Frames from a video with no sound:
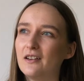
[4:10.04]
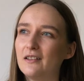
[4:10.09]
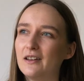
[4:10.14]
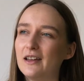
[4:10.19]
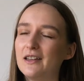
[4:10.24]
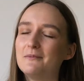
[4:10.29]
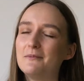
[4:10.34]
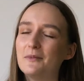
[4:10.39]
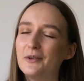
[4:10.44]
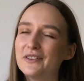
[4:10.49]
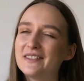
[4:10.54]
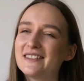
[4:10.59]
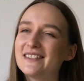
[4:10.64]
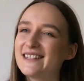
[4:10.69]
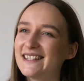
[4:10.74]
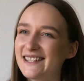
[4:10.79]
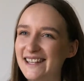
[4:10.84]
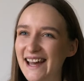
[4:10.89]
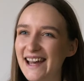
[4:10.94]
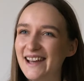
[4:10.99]
and most
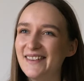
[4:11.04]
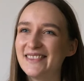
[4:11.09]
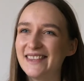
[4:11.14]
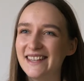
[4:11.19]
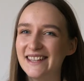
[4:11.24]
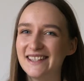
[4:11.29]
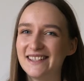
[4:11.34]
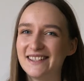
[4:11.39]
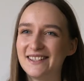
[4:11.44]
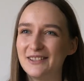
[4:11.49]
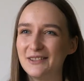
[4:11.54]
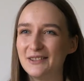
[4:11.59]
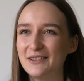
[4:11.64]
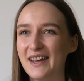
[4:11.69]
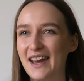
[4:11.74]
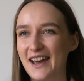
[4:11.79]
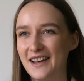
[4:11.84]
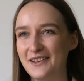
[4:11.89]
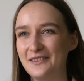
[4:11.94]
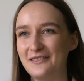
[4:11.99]
of the time, things do
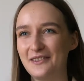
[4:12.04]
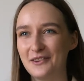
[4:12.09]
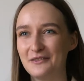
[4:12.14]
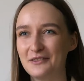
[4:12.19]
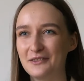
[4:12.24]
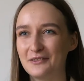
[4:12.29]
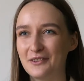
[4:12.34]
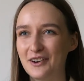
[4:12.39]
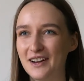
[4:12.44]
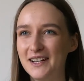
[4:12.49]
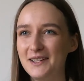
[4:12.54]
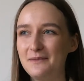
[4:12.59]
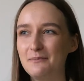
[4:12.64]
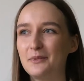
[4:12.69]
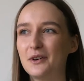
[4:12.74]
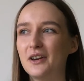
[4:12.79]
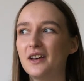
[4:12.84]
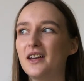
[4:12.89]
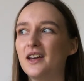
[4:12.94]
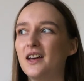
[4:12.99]
kind of overrun,
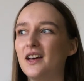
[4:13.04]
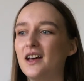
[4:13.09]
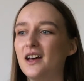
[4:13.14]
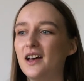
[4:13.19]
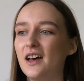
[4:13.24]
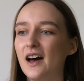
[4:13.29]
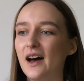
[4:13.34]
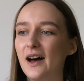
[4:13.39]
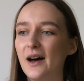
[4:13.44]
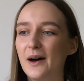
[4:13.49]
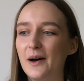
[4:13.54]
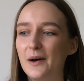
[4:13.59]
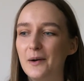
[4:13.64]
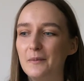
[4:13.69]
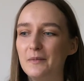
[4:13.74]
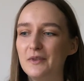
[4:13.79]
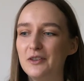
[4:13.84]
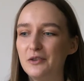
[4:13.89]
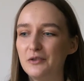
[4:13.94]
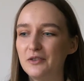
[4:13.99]
but
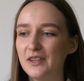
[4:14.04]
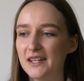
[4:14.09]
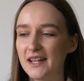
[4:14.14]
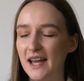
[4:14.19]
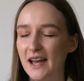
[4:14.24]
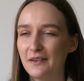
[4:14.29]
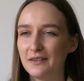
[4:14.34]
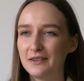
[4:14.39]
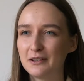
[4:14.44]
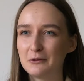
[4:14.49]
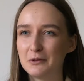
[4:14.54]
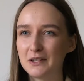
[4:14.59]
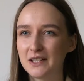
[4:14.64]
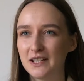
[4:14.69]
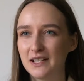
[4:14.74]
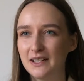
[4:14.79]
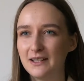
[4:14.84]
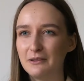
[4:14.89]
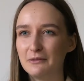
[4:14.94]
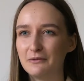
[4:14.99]
you then have to
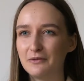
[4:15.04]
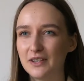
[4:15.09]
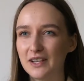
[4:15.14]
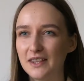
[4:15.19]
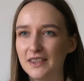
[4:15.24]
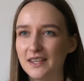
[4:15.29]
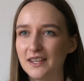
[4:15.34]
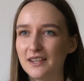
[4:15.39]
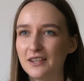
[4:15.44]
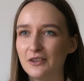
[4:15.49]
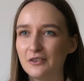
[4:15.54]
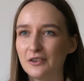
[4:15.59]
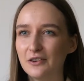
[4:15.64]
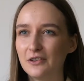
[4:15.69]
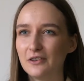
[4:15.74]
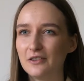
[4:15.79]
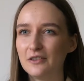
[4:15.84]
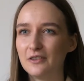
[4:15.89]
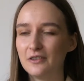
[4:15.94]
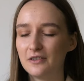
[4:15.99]
quickly rethink
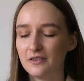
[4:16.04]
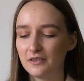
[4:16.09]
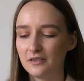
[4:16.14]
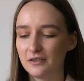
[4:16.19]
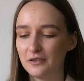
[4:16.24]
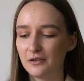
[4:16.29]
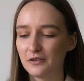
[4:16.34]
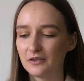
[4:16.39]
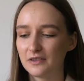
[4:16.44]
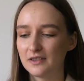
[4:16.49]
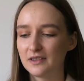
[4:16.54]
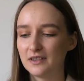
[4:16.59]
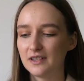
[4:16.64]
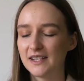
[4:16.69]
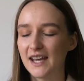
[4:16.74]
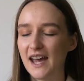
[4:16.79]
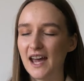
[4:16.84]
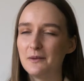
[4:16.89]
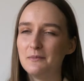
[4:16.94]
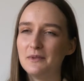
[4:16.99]
the
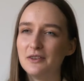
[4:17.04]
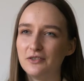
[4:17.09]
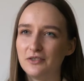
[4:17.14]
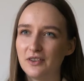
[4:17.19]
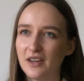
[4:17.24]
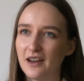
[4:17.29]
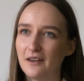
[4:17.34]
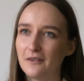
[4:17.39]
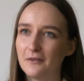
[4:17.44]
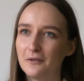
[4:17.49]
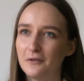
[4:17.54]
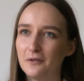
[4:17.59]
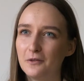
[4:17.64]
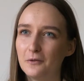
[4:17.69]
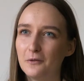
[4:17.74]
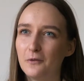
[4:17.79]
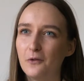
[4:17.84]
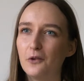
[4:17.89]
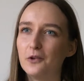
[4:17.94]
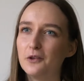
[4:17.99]
timings you have
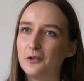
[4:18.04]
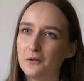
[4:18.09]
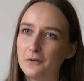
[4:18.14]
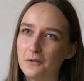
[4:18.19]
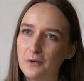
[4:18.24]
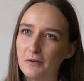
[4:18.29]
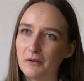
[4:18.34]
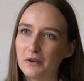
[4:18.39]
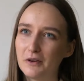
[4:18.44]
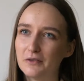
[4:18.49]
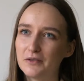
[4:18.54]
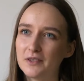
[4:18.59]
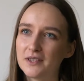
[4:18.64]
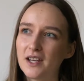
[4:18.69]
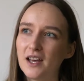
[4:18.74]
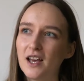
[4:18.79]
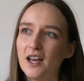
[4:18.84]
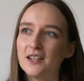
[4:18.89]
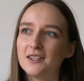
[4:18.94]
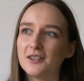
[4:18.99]
for your photos.
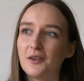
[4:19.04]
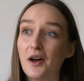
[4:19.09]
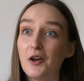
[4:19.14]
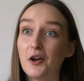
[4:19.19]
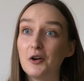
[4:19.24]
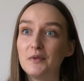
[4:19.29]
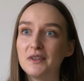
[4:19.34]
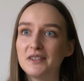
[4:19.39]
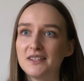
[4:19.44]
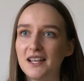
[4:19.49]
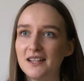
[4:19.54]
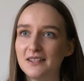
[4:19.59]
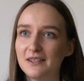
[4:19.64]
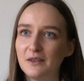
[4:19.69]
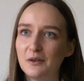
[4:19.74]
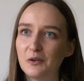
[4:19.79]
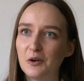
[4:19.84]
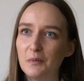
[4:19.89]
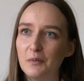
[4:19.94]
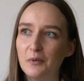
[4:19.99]
So I always say to
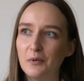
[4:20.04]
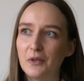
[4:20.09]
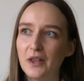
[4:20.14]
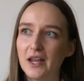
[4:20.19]
the couple,